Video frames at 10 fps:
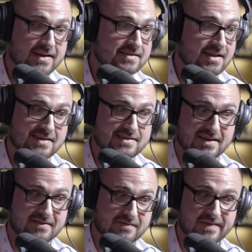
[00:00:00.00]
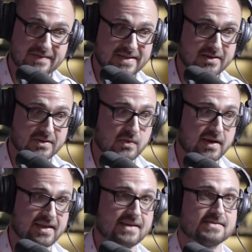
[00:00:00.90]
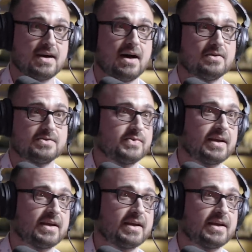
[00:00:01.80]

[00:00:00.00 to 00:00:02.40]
I just lost like fifteen thousand dollars or twenty thousand dollars.